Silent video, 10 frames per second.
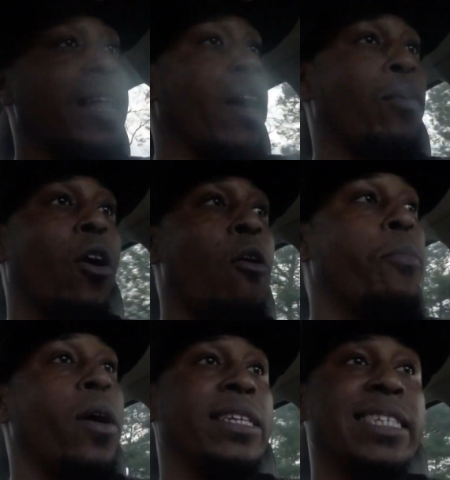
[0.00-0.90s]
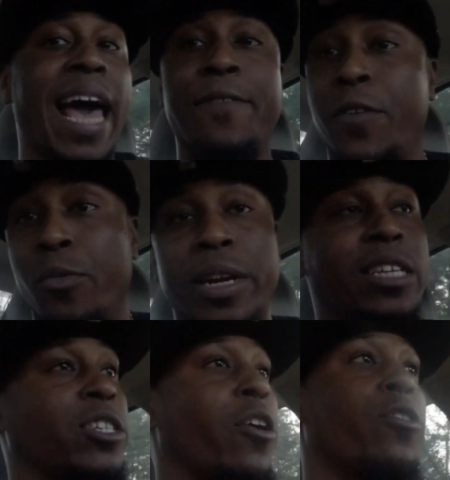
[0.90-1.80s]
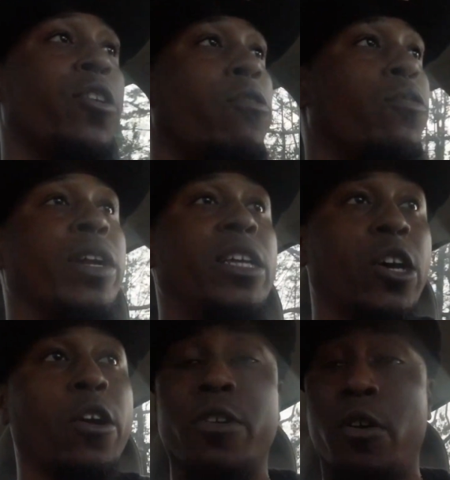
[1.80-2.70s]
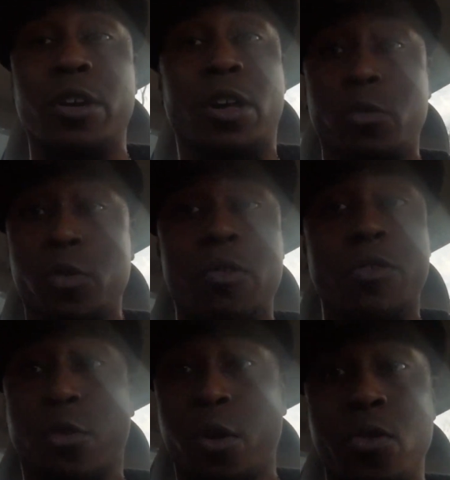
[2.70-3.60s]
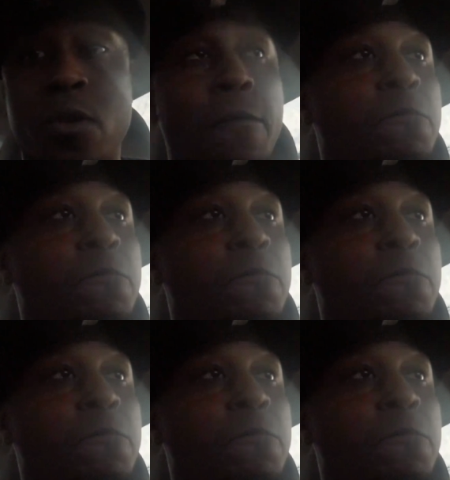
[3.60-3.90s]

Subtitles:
Like when old boy Cypher, when he turned on the crew,